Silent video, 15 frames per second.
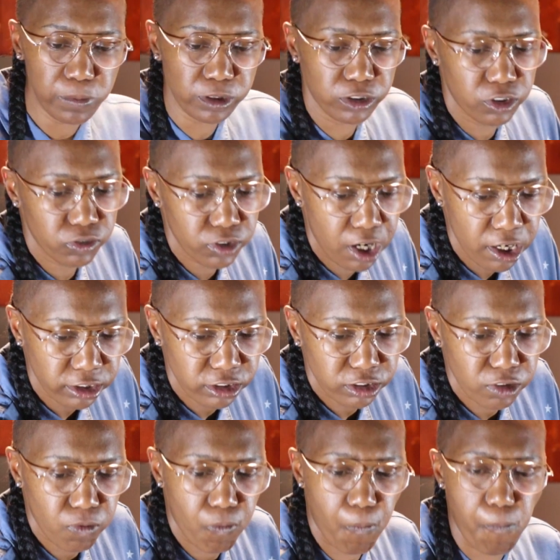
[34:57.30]
So
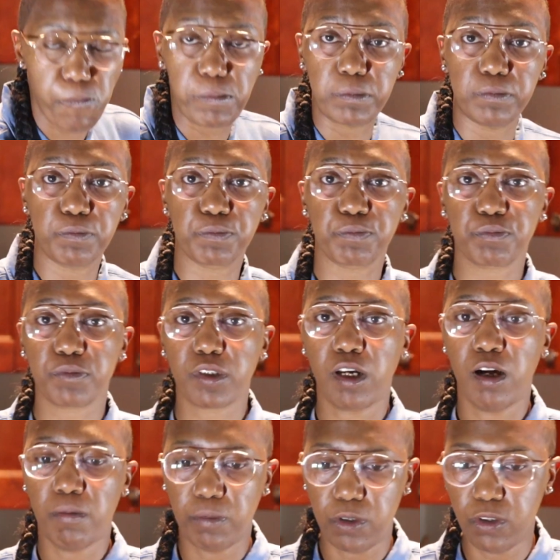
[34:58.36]
next,
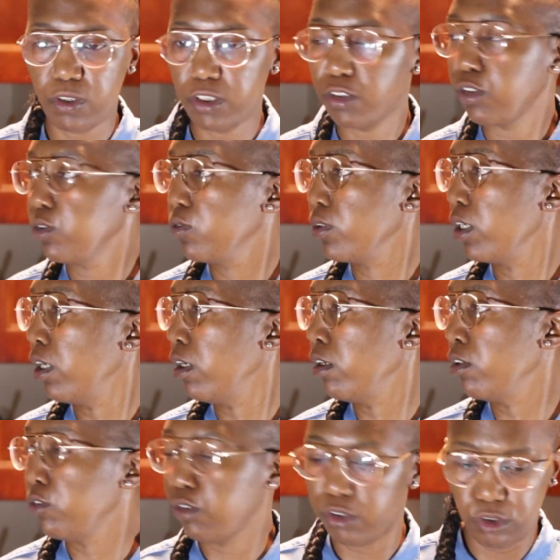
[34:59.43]
I'm going to get
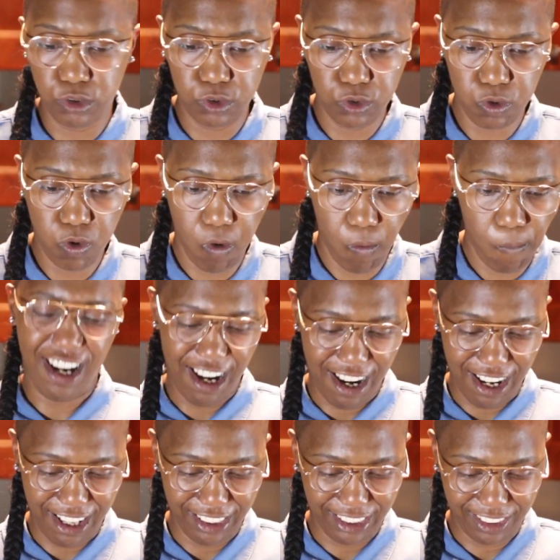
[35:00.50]
into
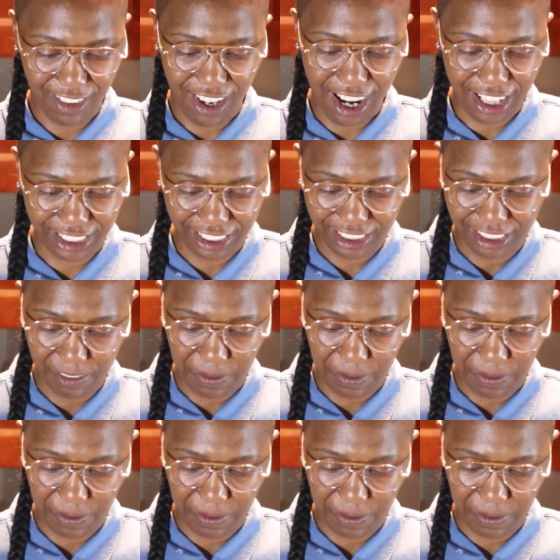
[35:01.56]
our squash and